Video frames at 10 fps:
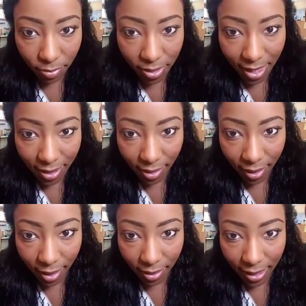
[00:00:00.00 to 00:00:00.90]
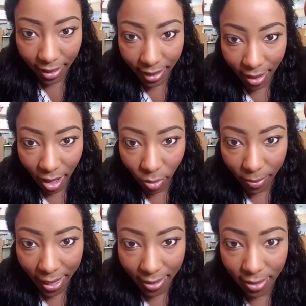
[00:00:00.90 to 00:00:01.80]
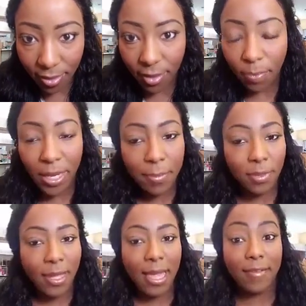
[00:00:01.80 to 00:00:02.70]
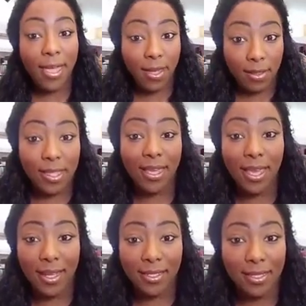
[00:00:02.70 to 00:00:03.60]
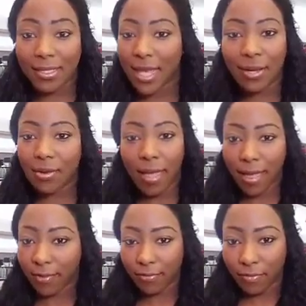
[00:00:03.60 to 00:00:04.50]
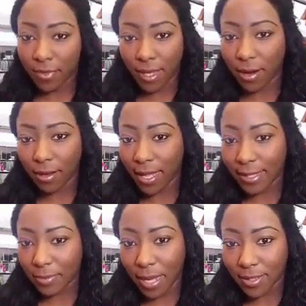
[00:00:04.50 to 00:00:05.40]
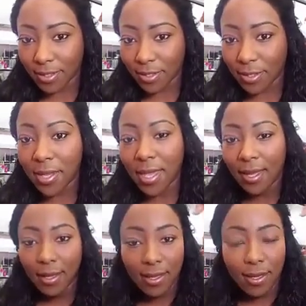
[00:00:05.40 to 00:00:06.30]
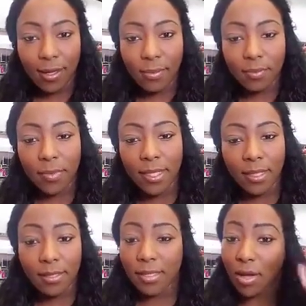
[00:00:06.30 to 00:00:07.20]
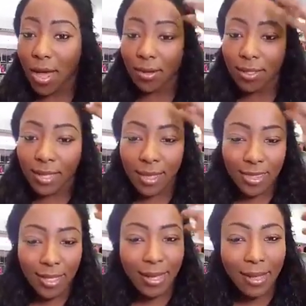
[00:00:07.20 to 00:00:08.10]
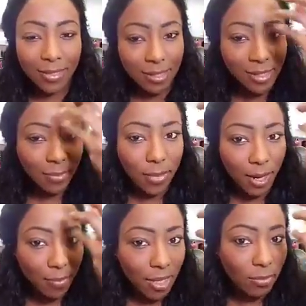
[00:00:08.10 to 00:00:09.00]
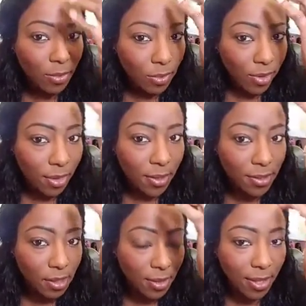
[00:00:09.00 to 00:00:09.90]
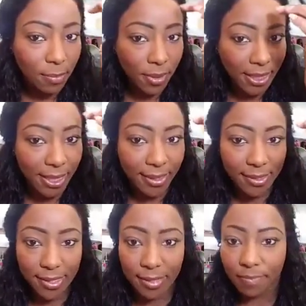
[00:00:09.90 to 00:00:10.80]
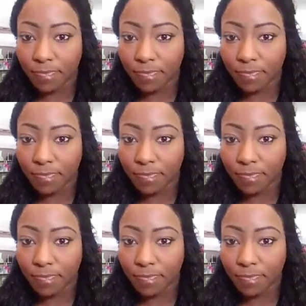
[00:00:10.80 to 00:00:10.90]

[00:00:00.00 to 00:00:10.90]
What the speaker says: your hairline out all the way back to here. People that have healthy edges, they don't have hairlines back to here. So I thin out just the bare minimum around there so that it blends.